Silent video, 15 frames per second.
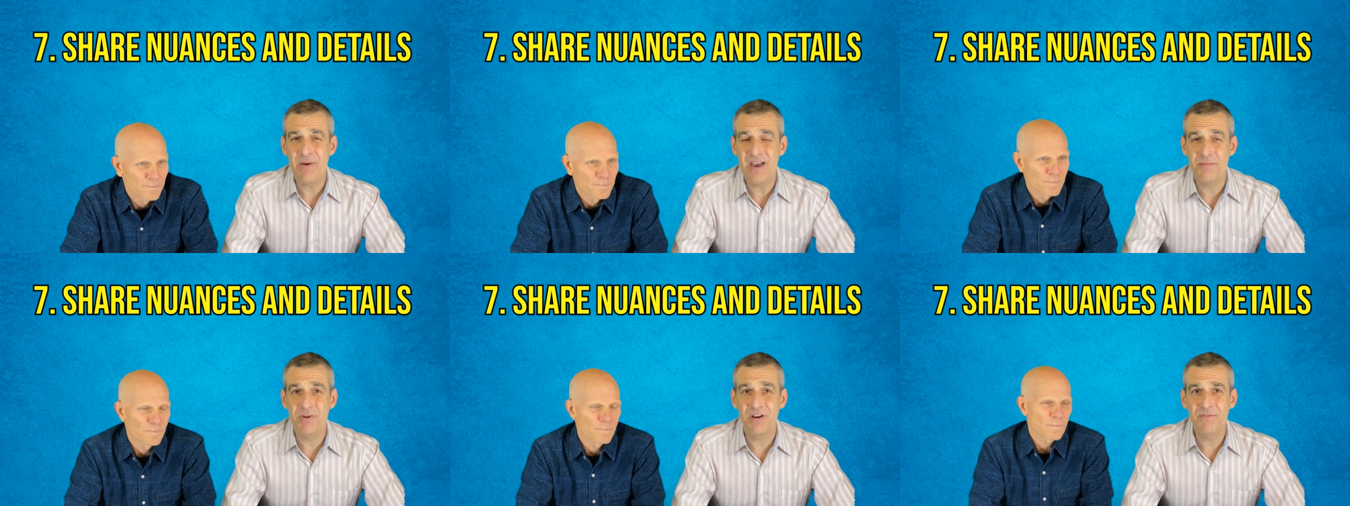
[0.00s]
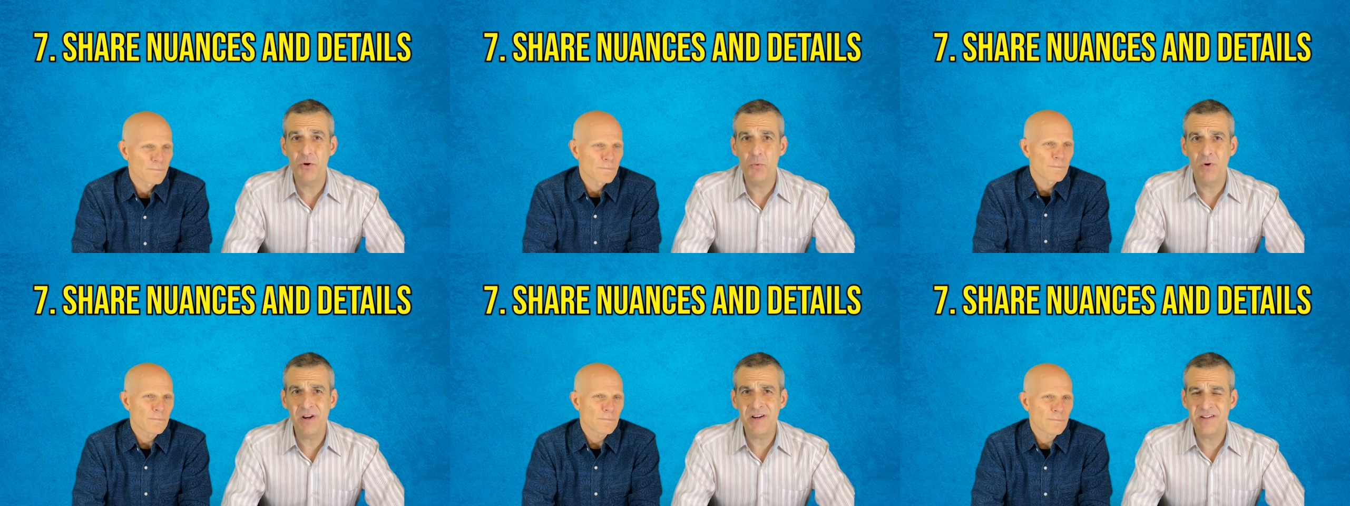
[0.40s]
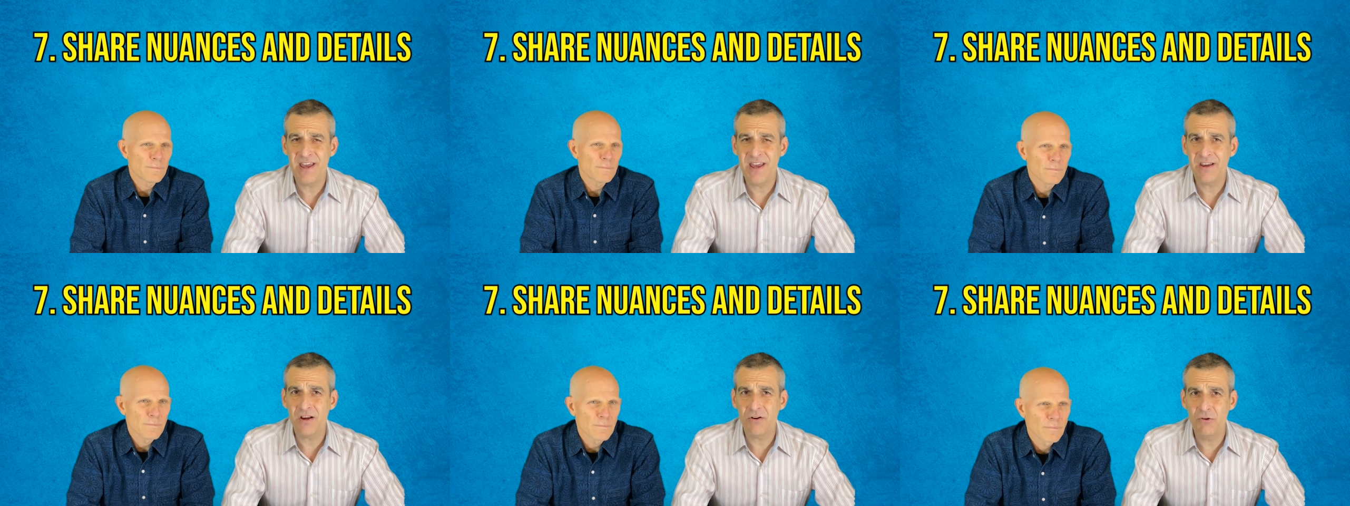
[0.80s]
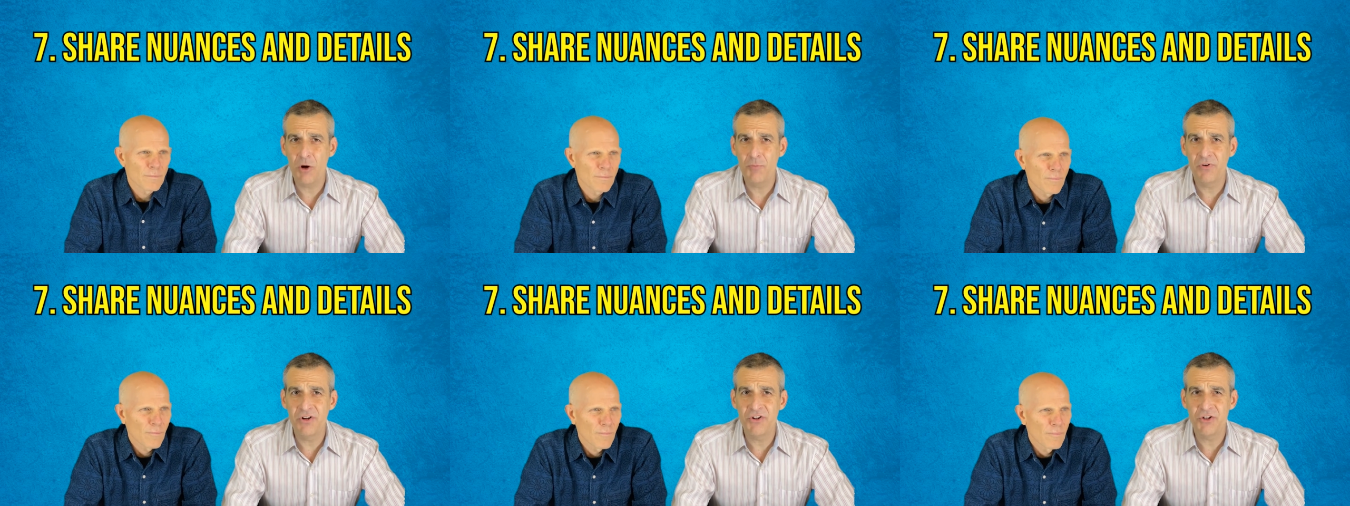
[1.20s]
Speaker 1: band. But if you want to take a
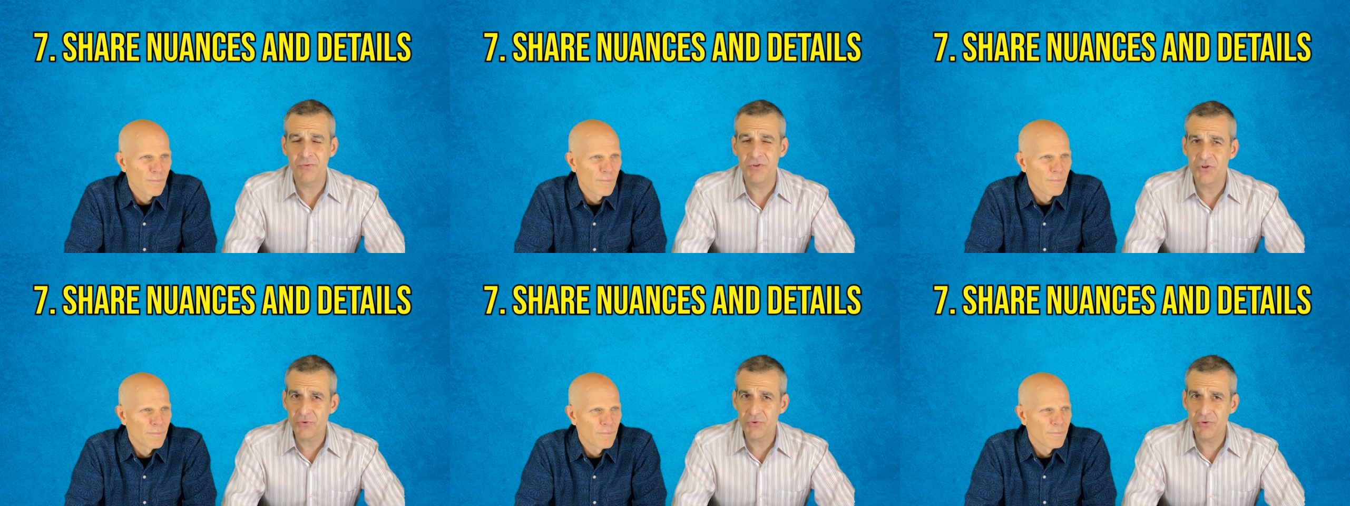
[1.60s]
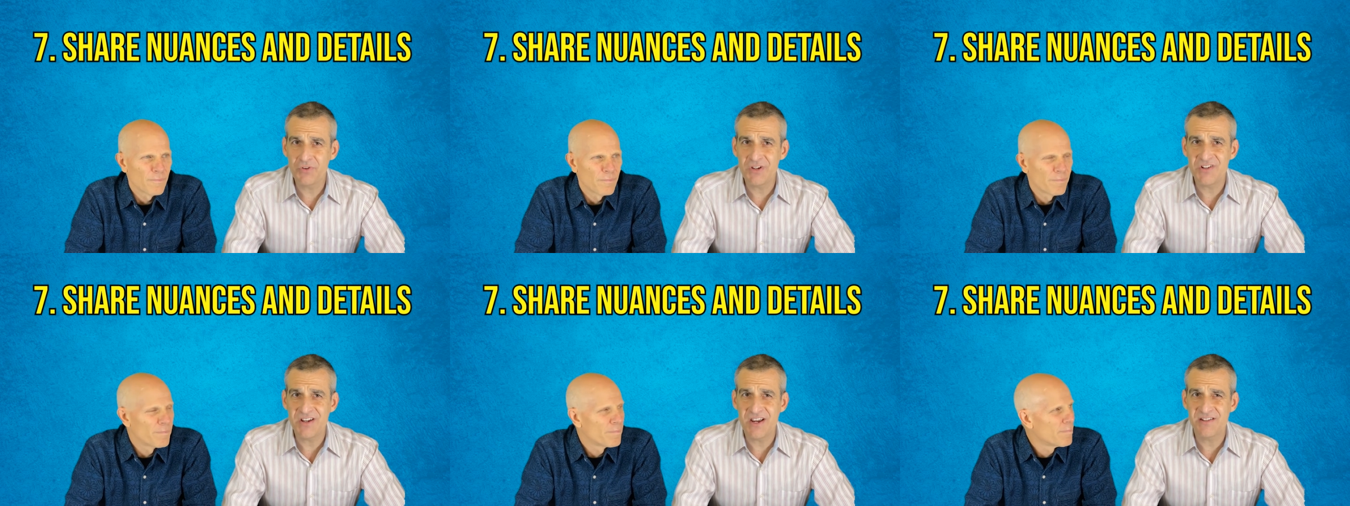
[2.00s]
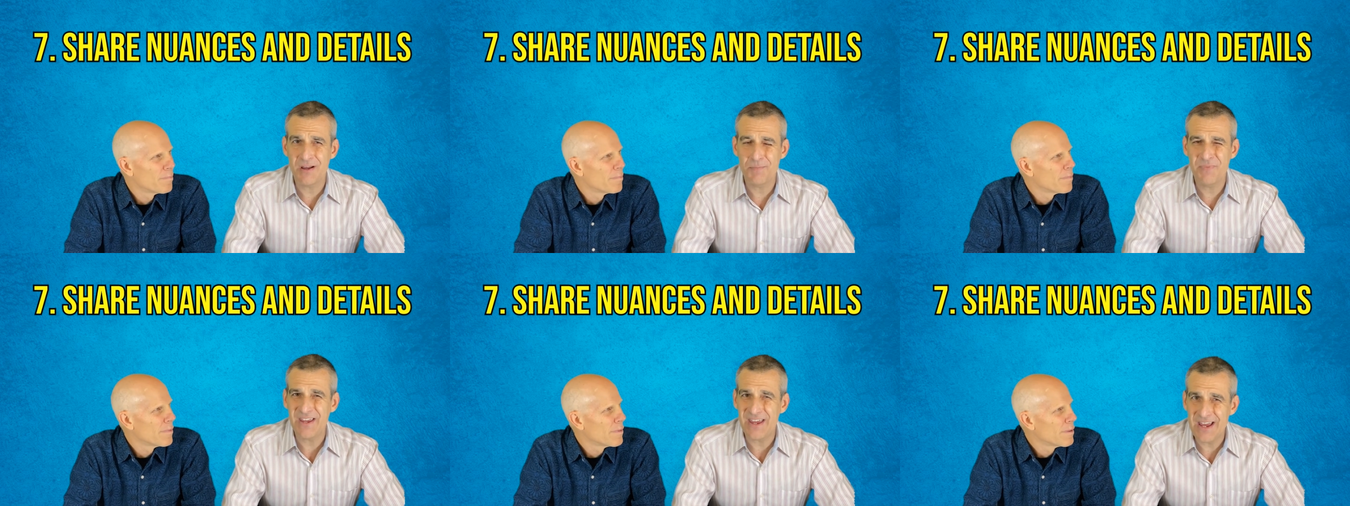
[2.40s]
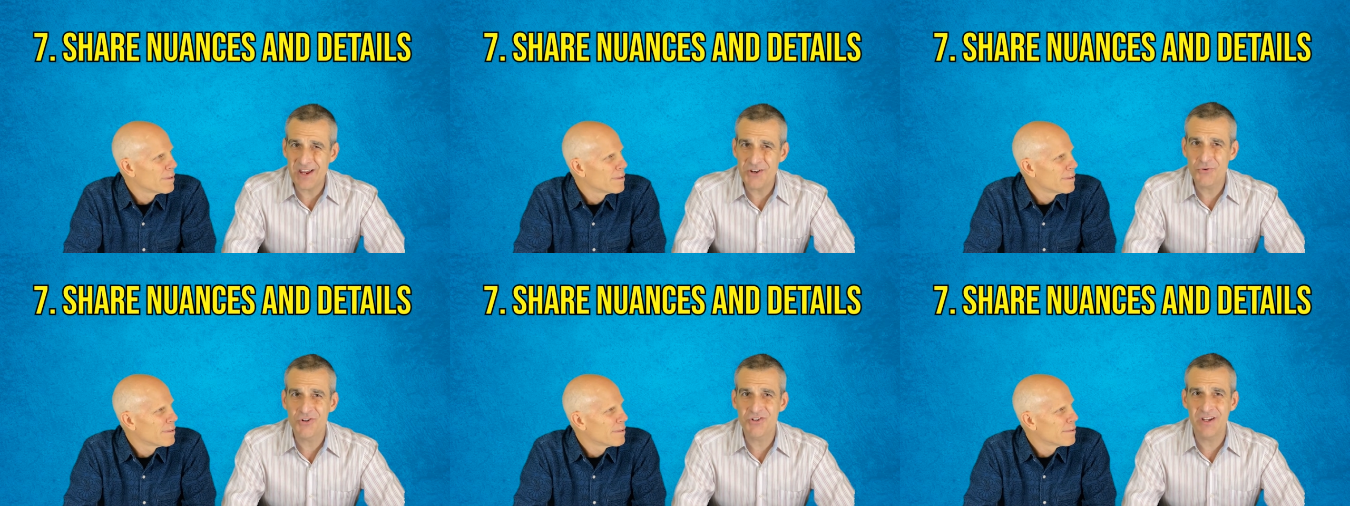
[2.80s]
global issue and truly say something
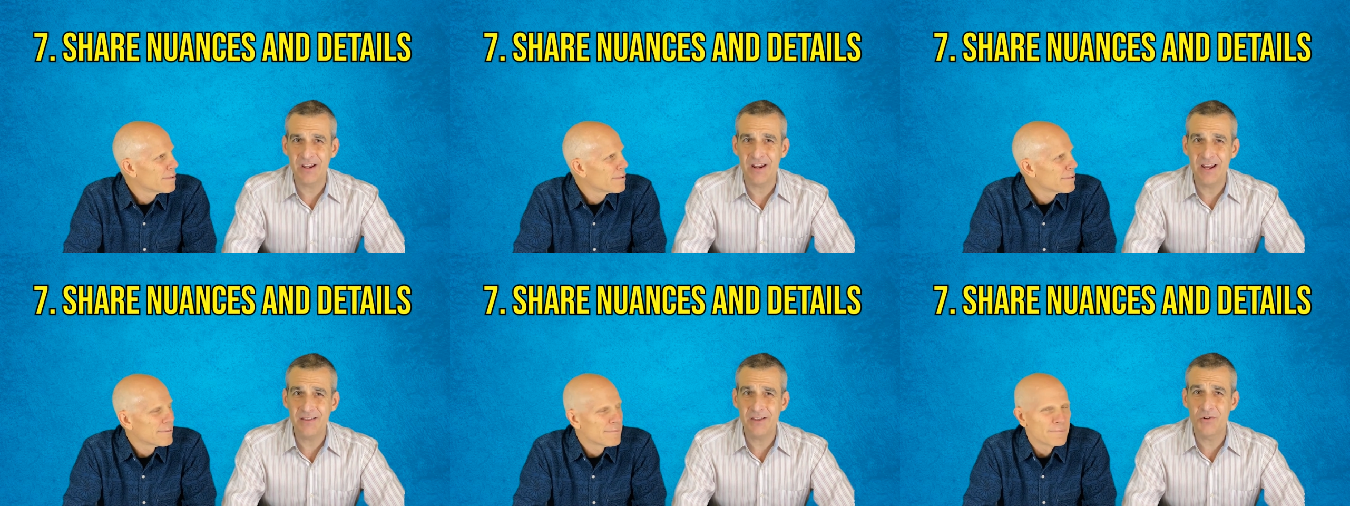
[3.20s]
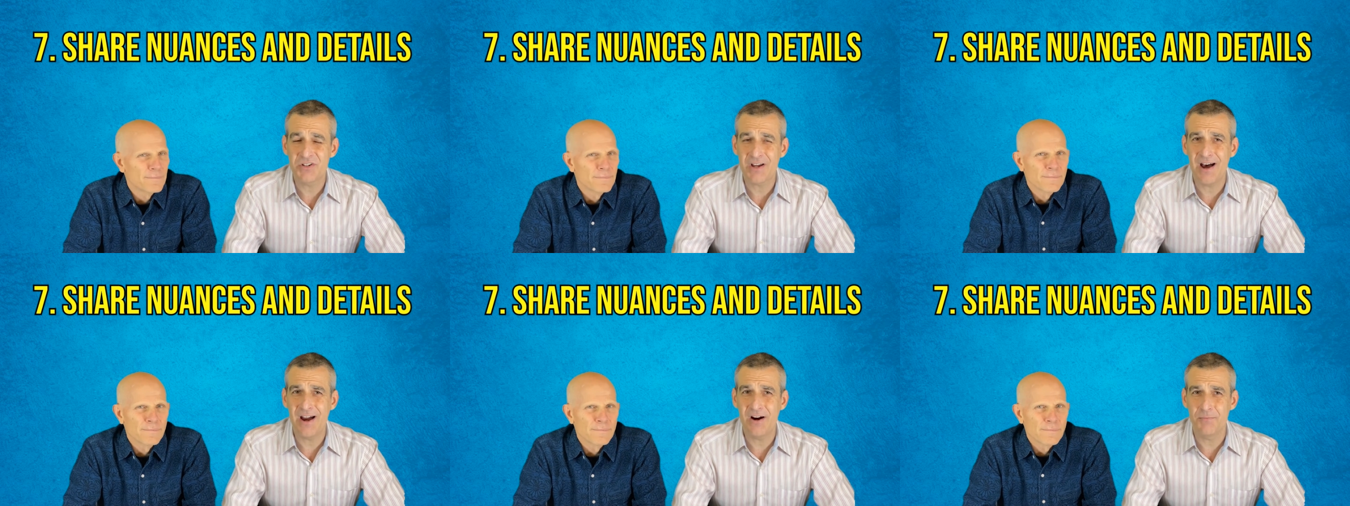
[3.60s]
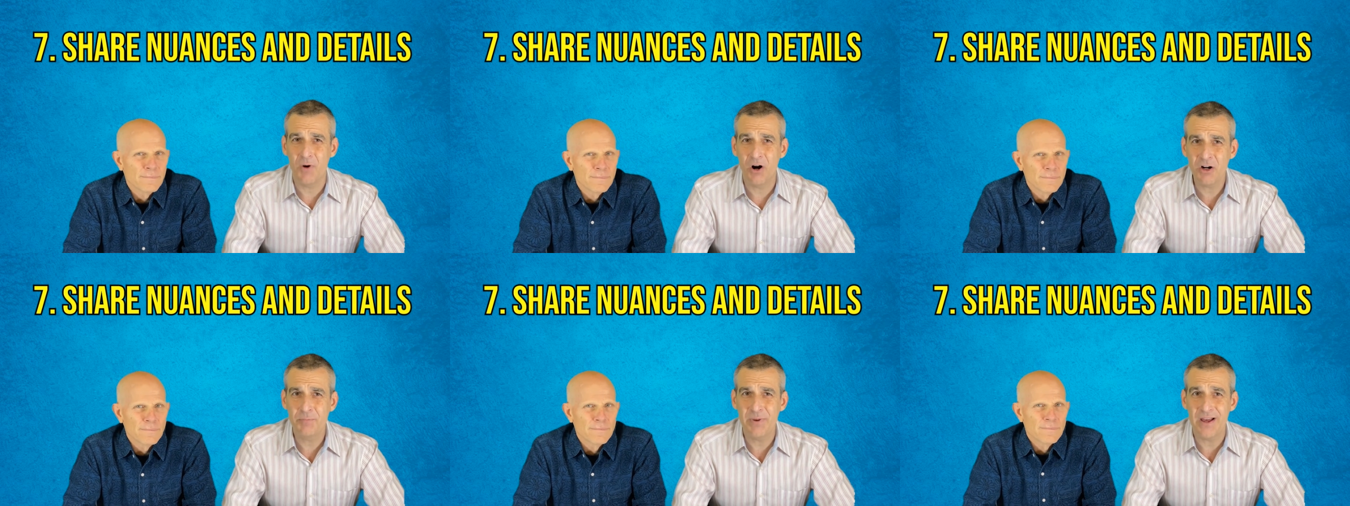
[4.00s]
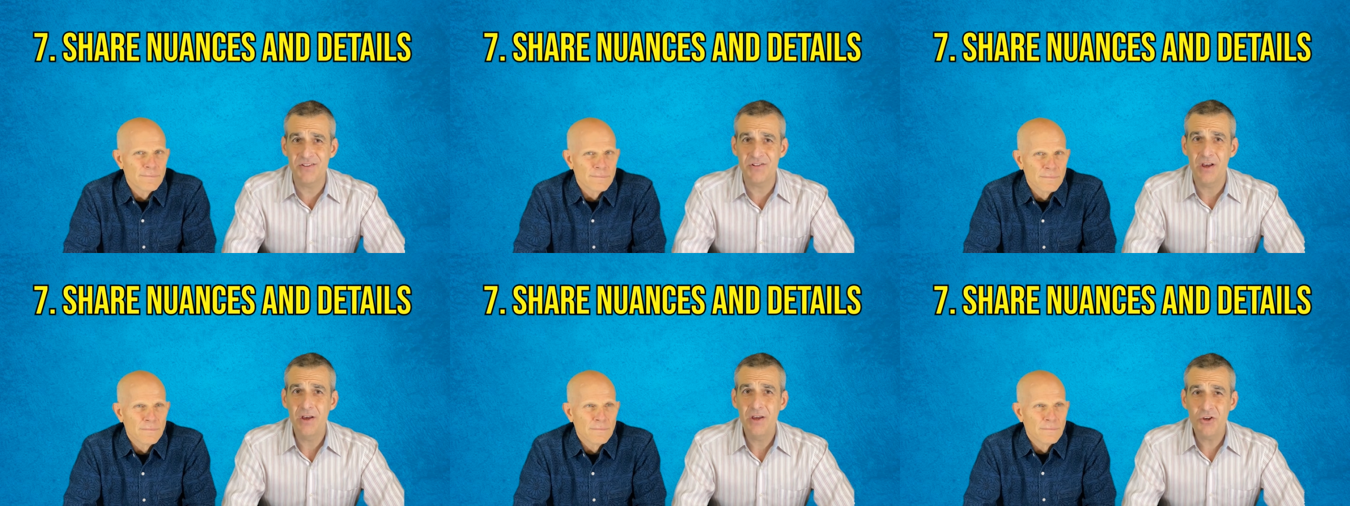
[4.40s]
interesting and hit those higher mark
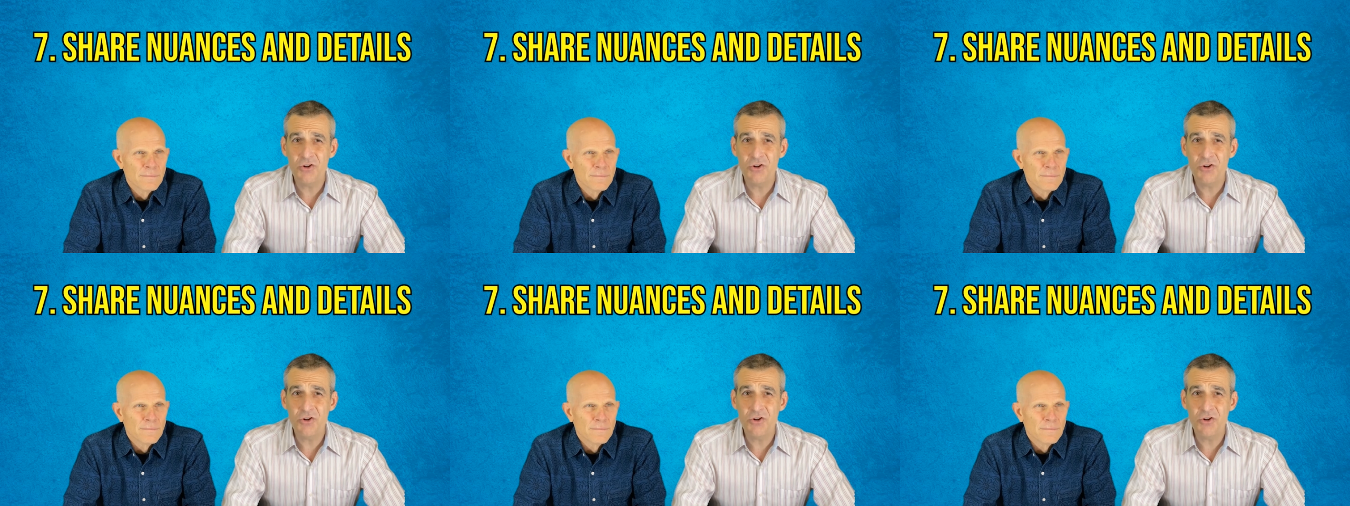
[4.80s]
bands,